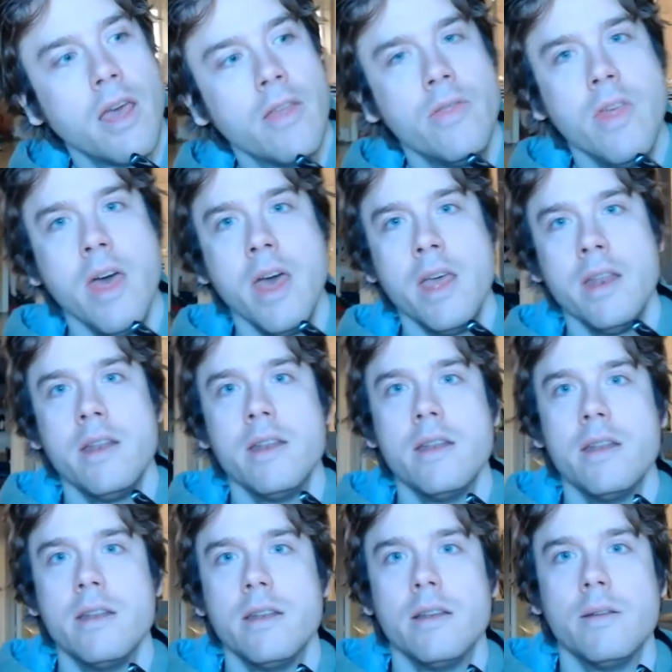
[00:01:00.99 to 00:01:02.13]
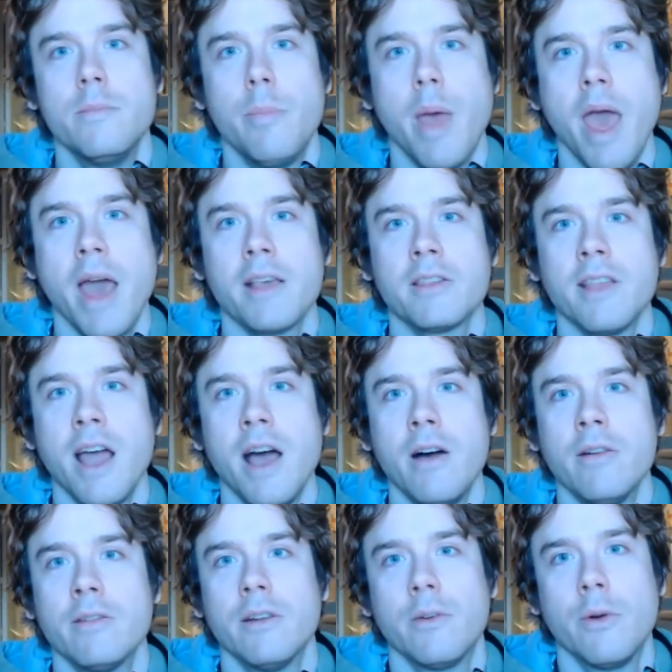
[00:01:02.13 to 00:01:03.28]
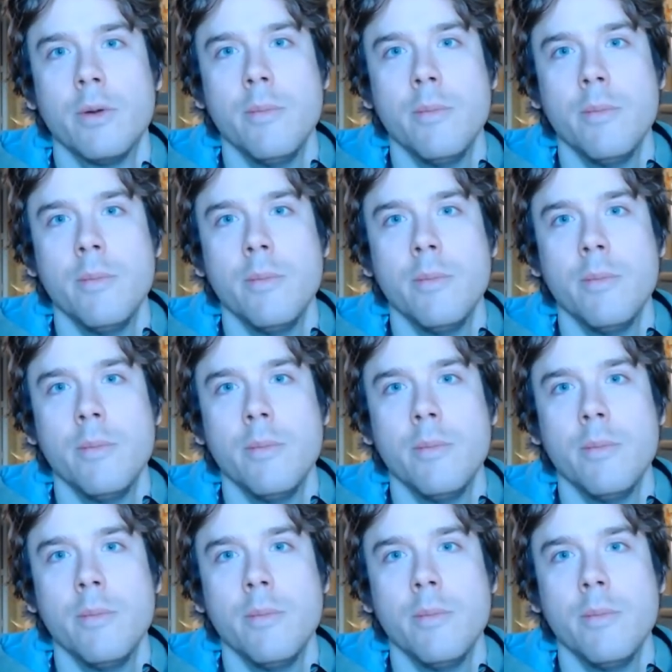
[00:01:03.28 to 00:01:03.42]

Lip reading: And then passed out a